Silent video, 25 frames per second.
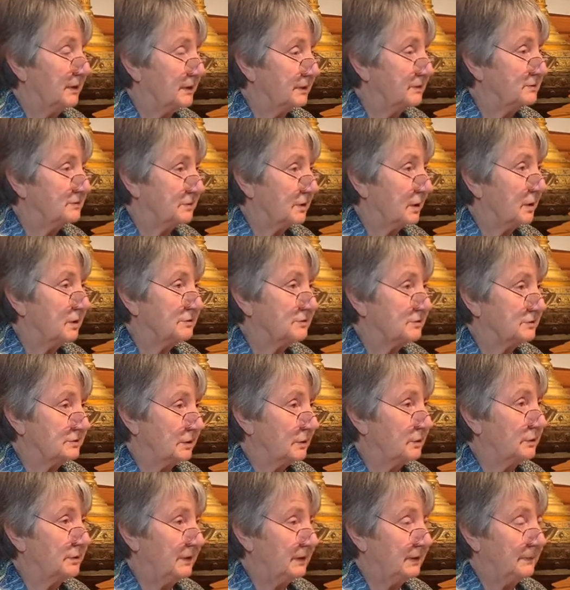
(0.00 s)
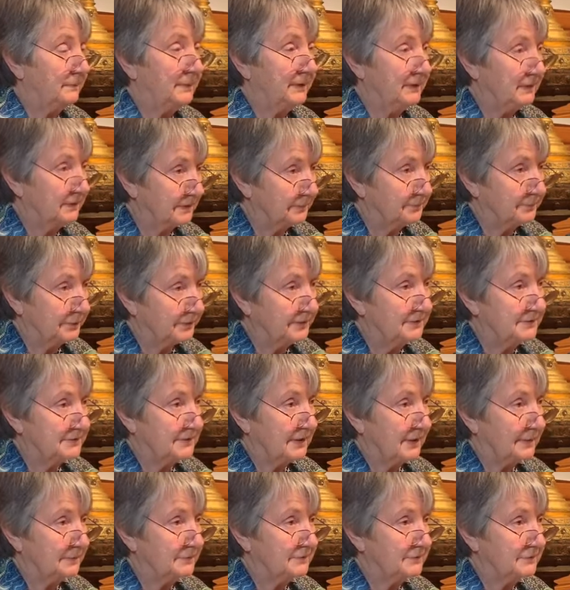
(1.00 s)
it's also keeping the
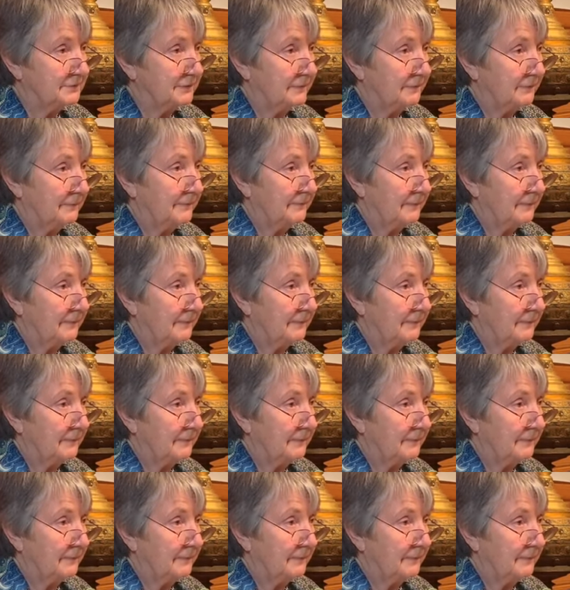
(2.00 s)
precepts.